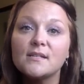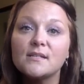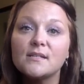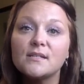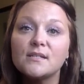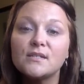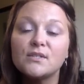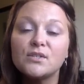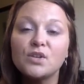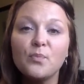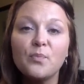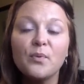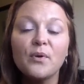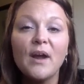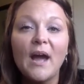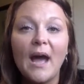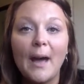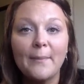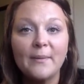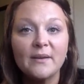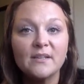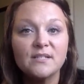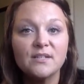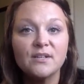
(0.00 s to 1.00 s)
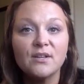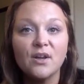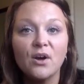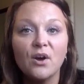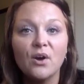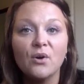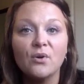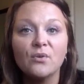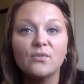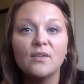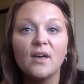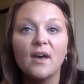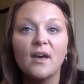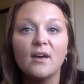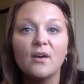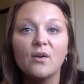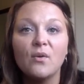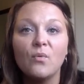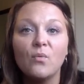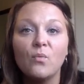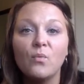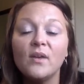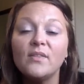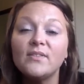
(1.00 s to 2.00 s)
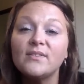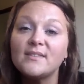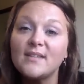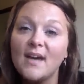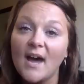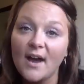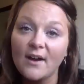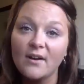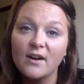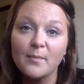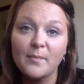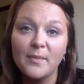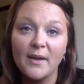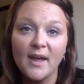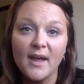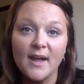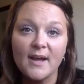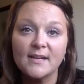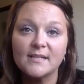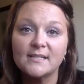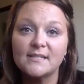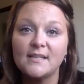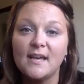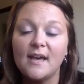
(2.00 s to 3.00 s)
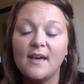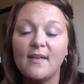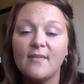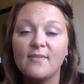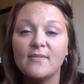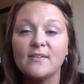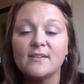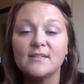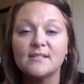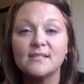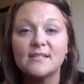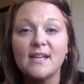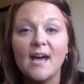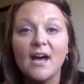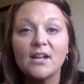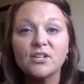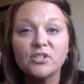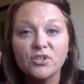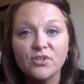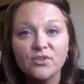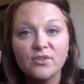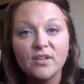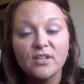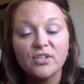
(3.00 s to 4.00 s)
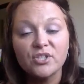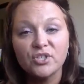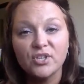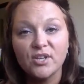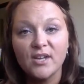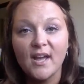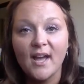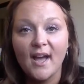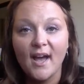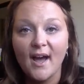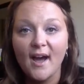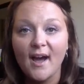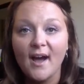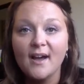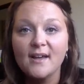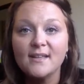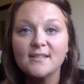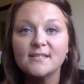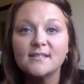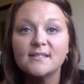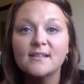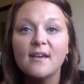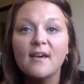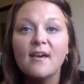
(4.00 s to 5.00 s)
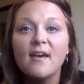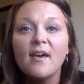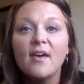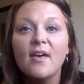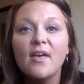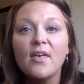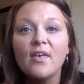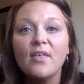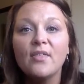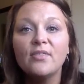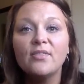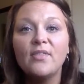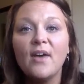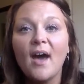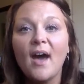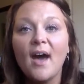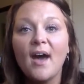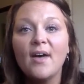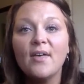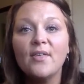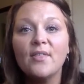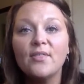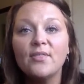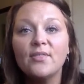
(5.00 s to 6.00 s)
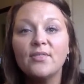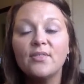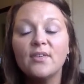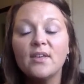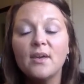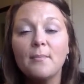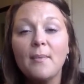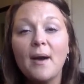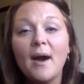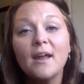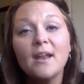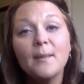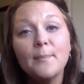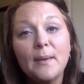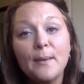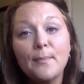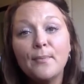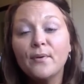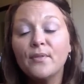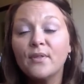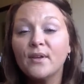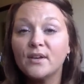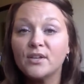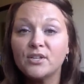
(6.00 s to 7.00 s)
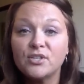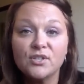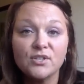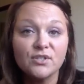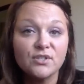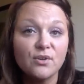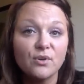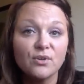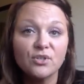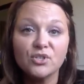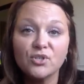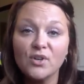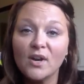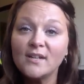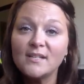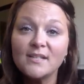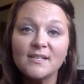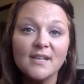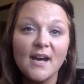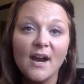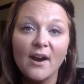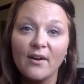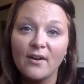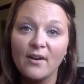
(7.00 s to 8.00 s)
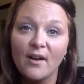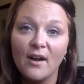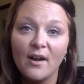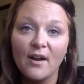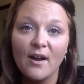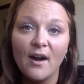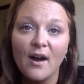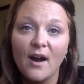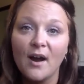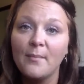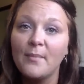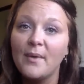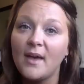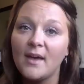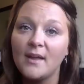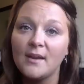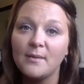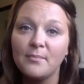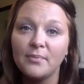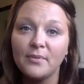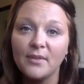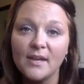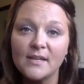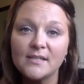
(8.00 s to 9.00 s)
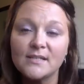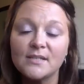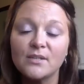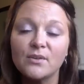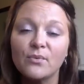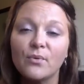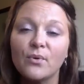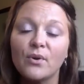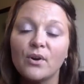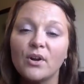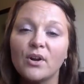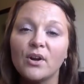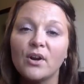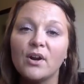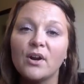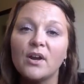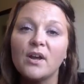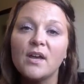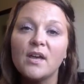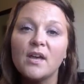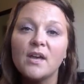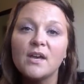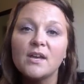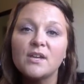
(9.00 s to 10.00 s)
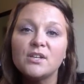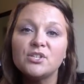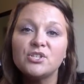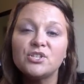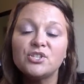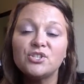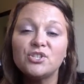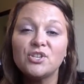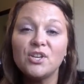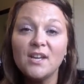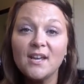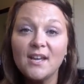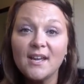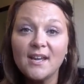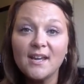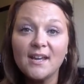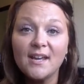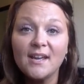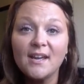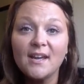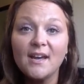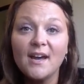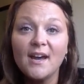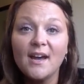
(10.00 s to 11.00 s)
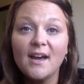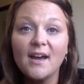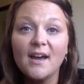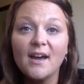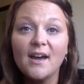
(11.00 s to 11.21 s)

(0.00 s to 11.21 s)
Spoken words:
super happy to know that with Tyra Banks and the stature that she has, that the amount of people that could just go straight to Tyra.com and place an order, she